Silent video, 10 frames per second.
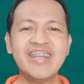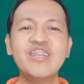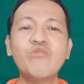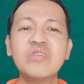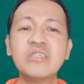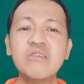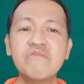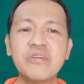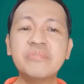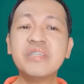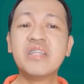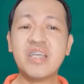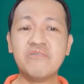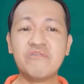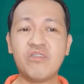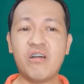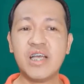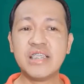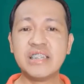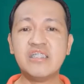Notice the verbs in the if
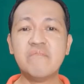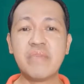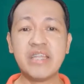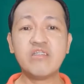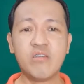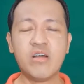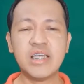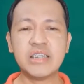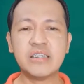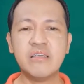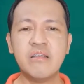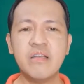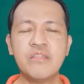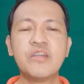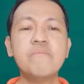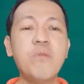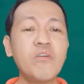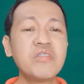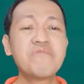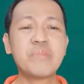clause and the main clause. They're
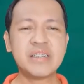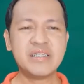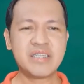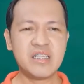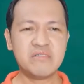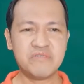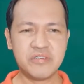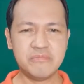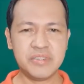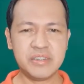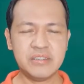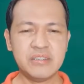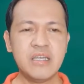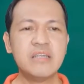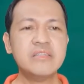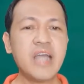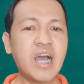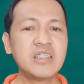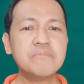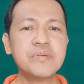both present tense verbs.
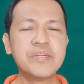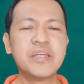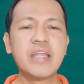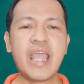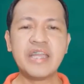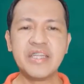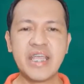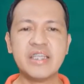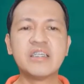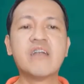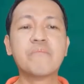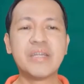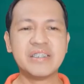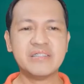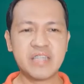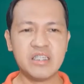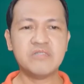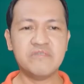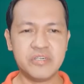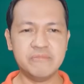Does burn and is are present tense
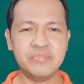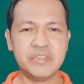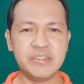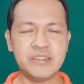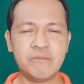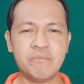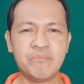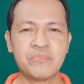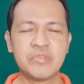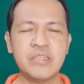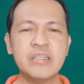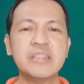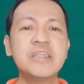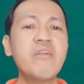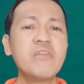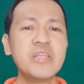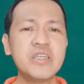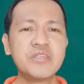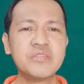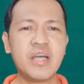verbs. Zero
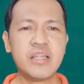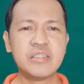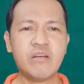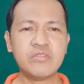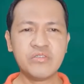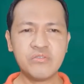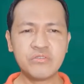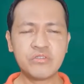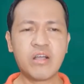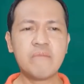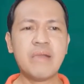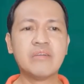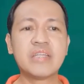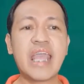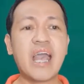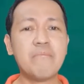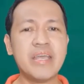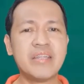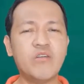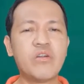conditional is also used to talk about
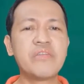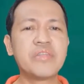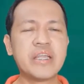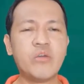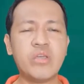habit or thing that